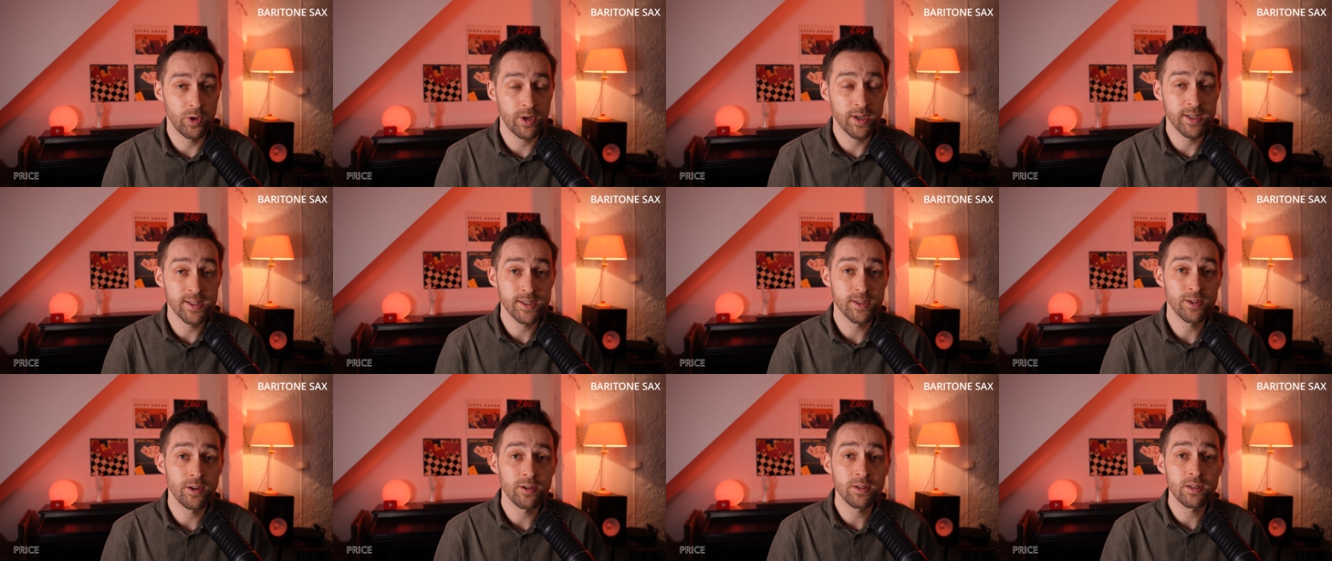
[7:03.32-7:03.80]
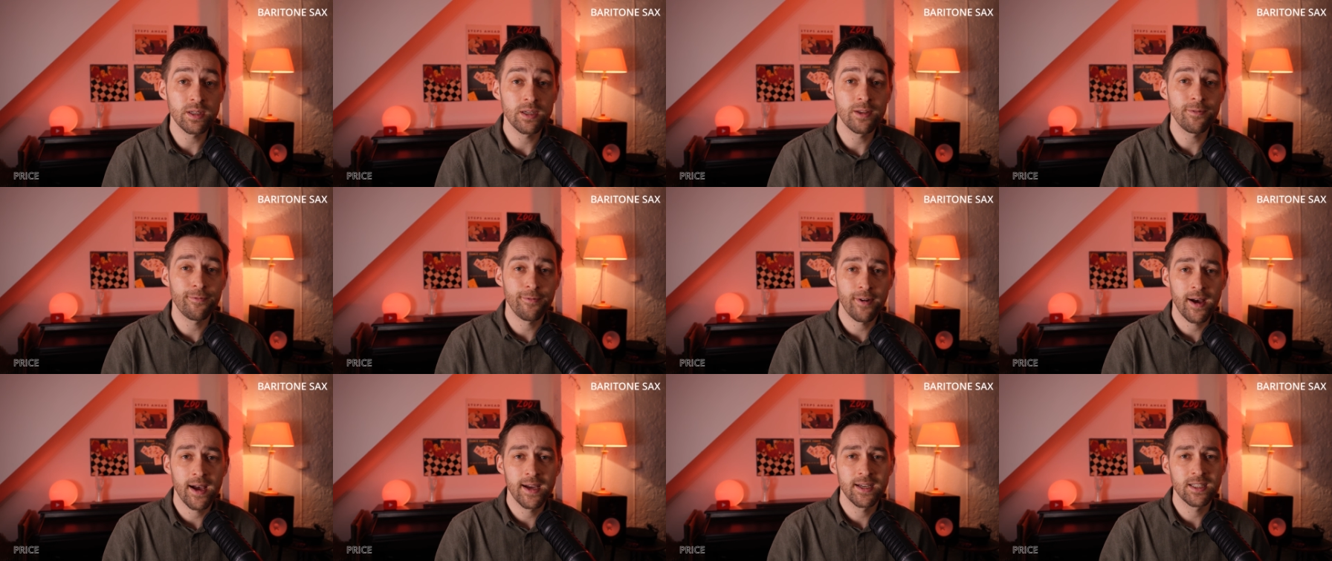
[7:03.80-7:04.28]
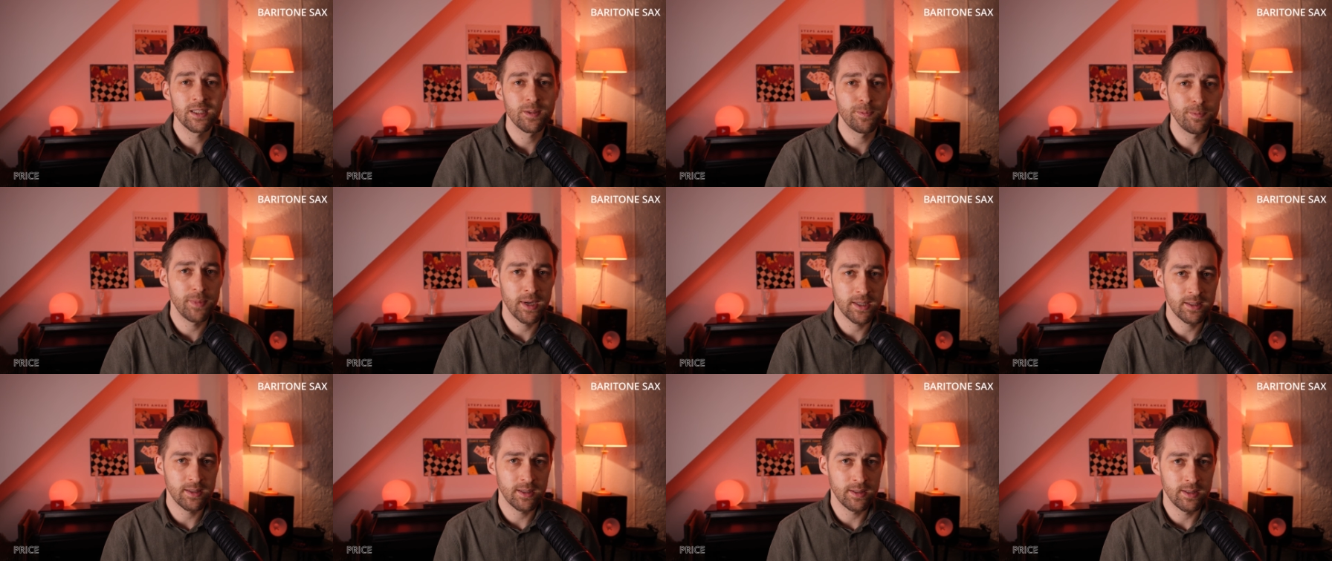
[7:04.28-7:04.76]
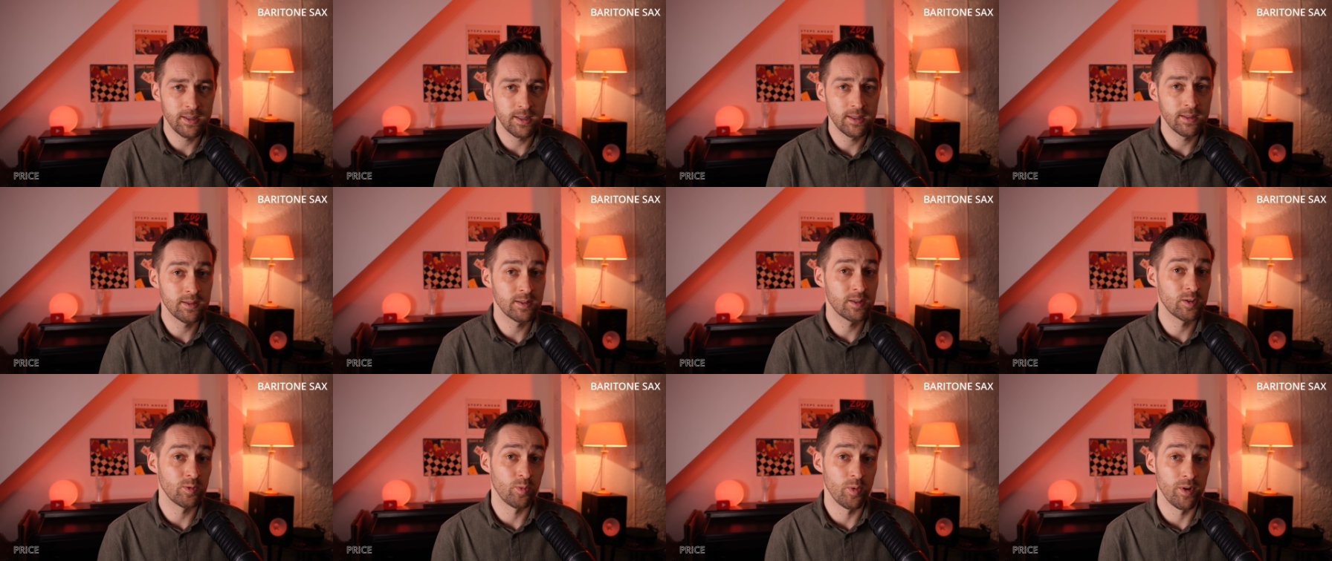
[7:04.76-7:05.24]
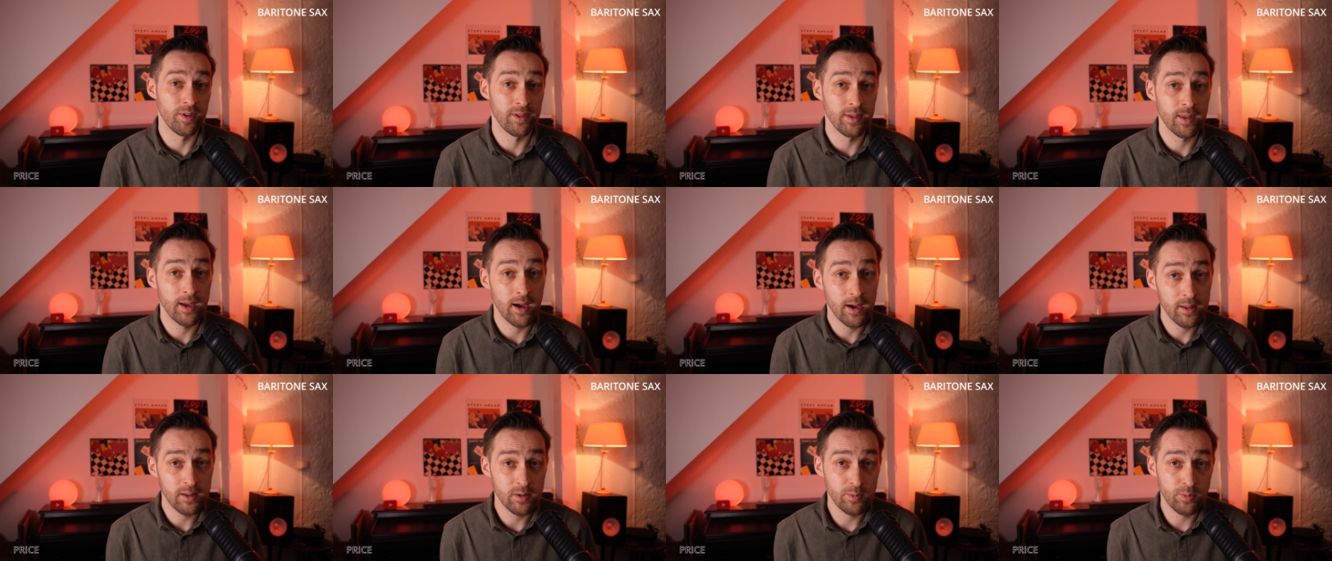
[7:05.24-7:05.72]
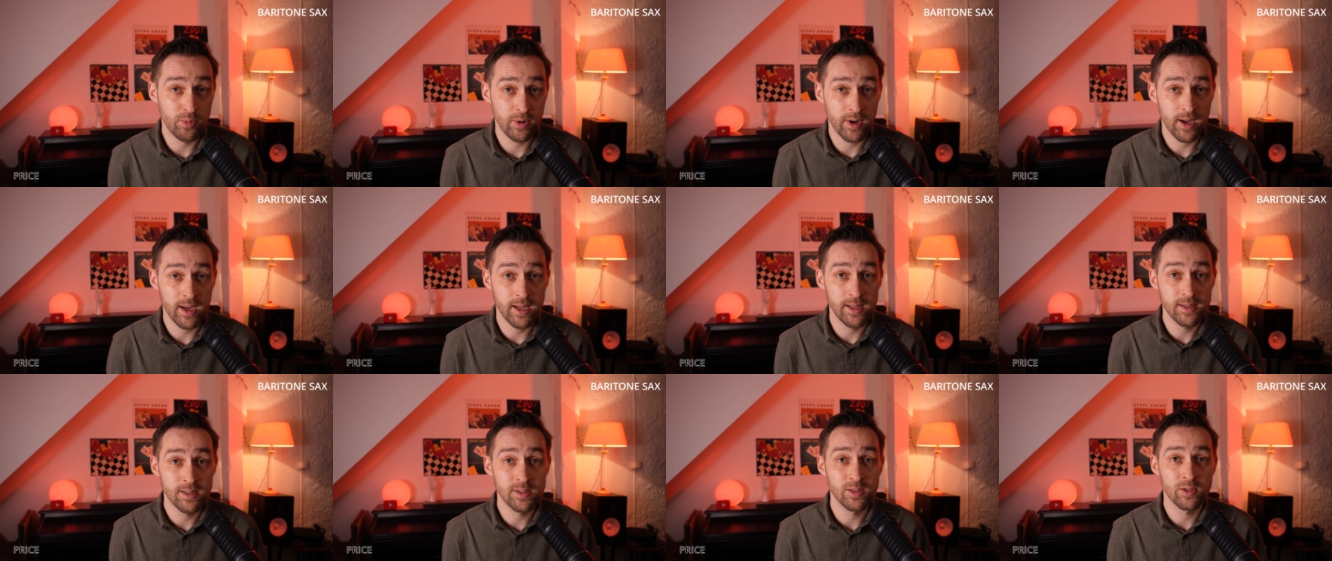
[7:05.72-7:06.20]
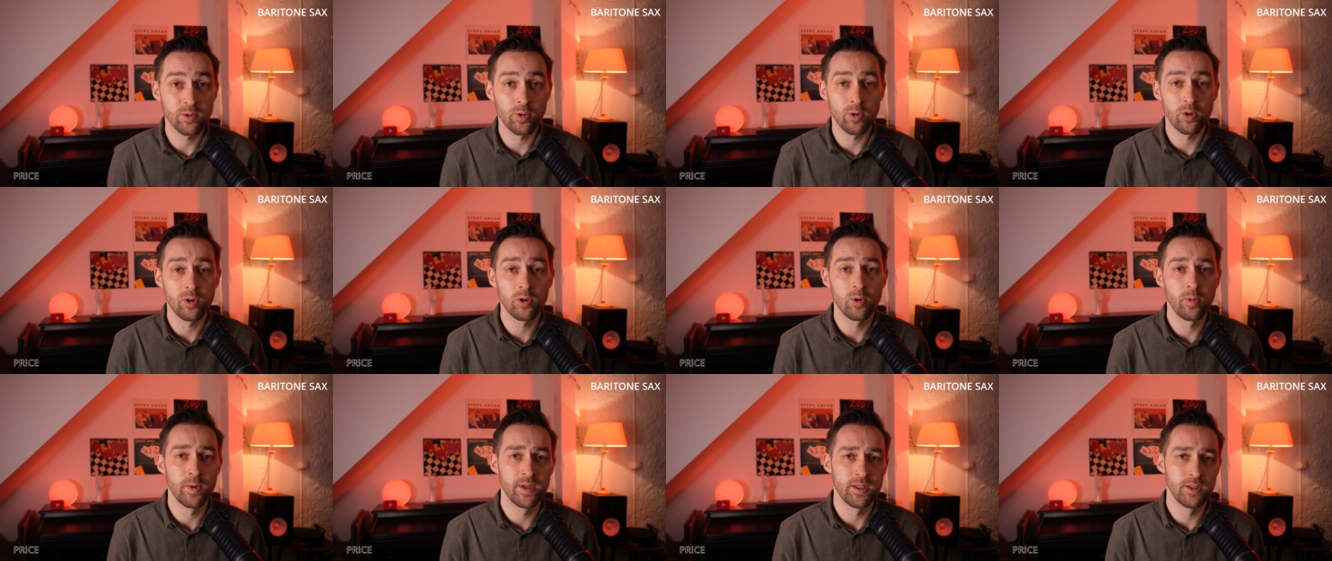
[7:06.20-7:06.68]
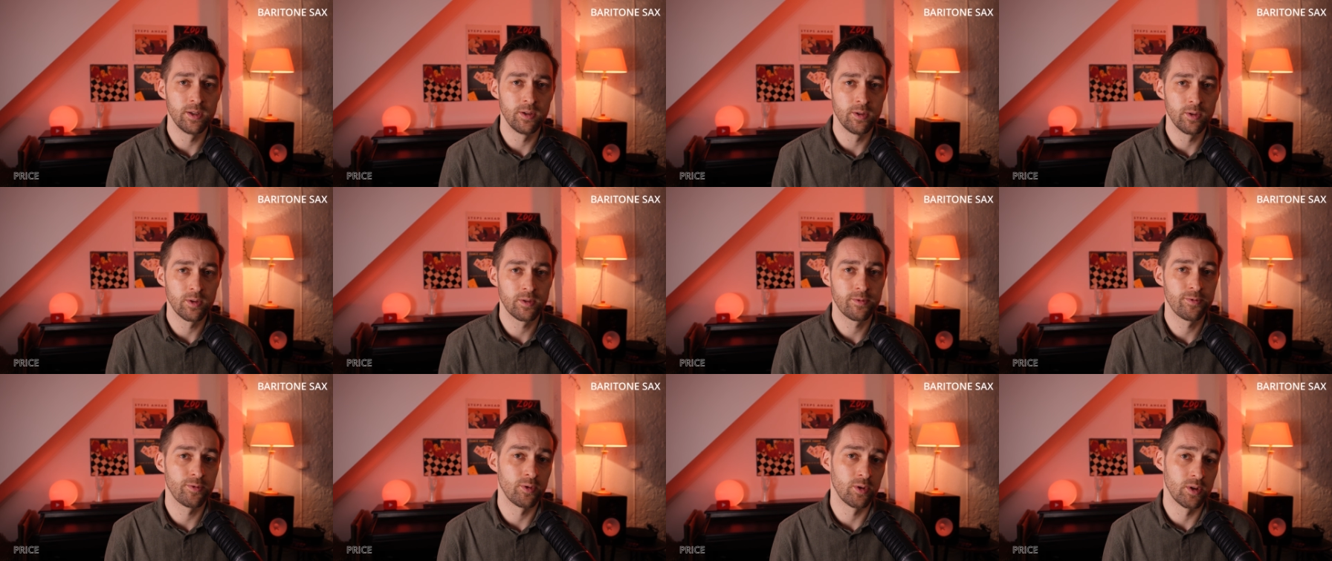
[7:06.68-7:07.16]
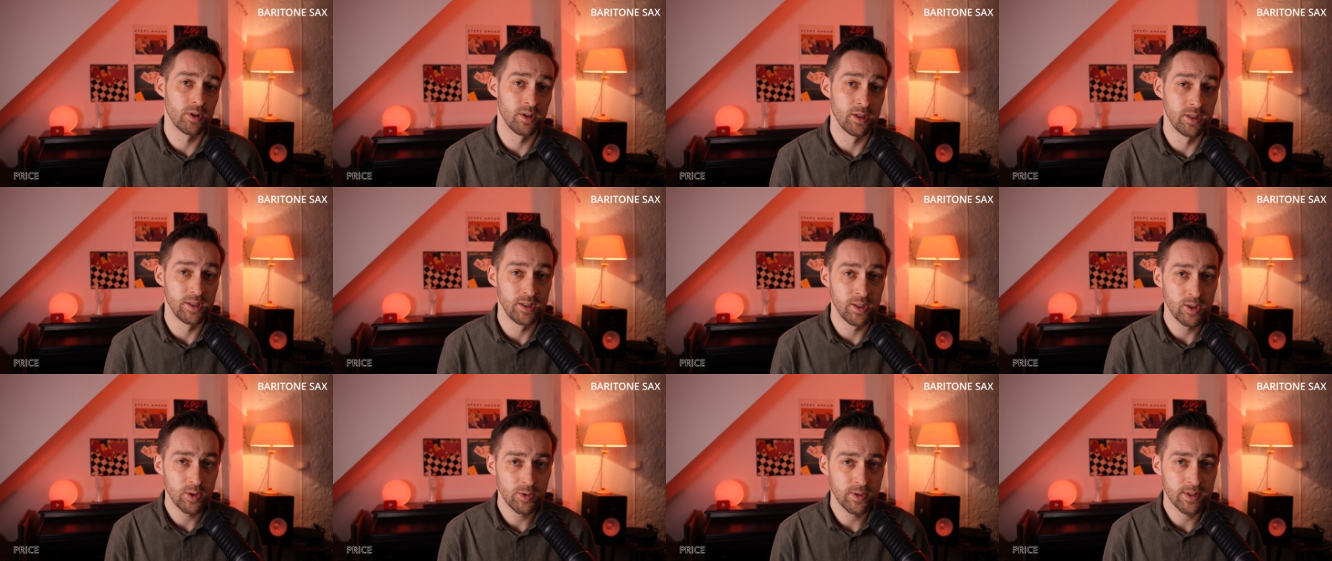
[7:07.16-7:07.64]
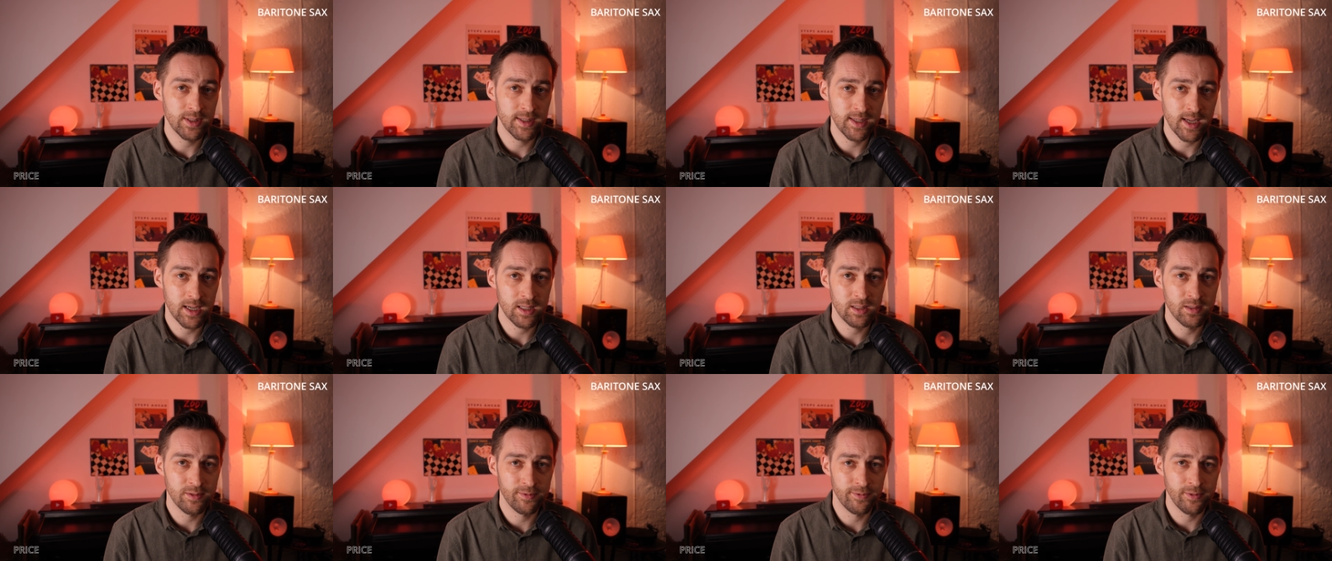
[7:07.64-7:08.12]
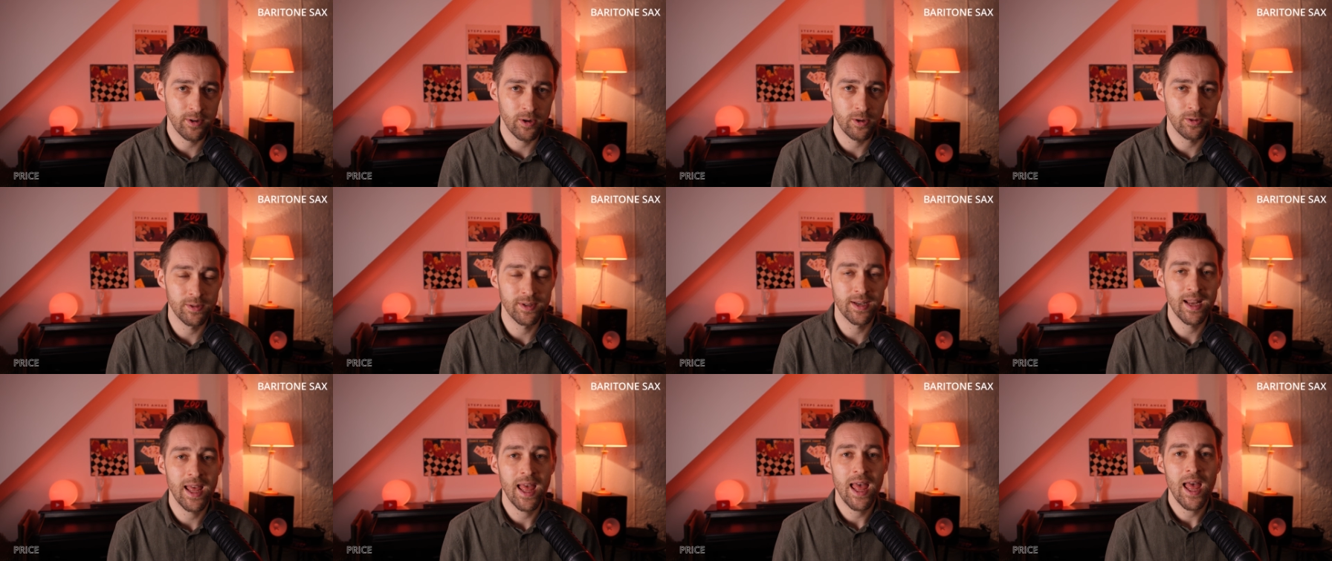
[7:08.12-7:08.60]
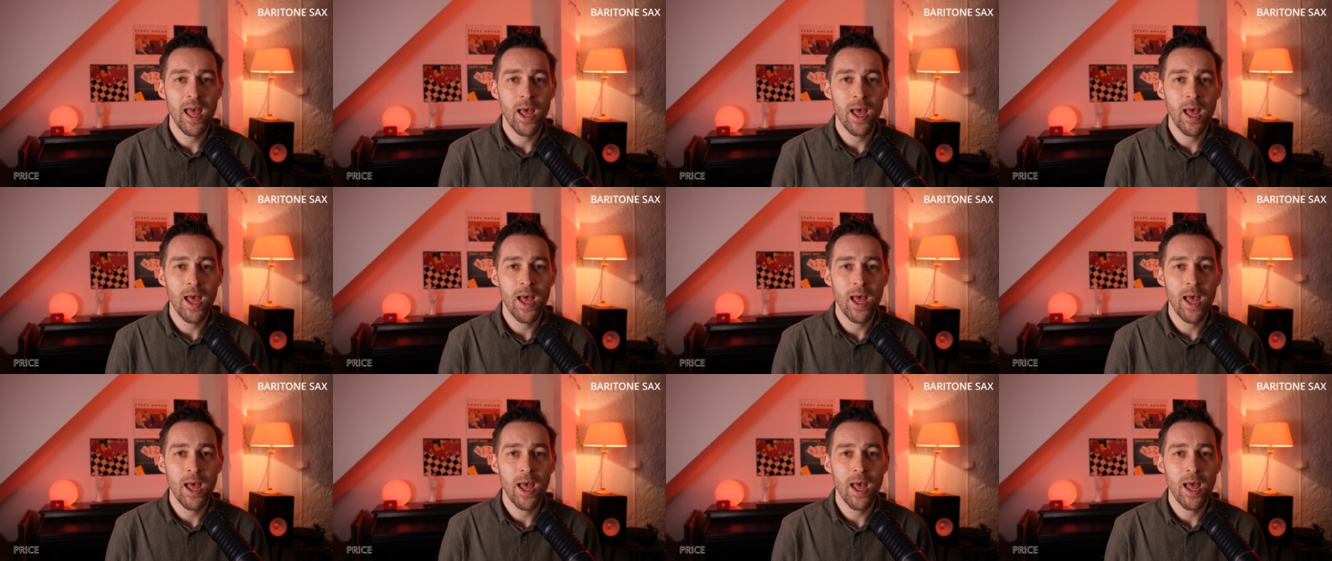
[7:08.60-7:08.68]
can certainly find better deals with other brands or when you look for a used saxophone,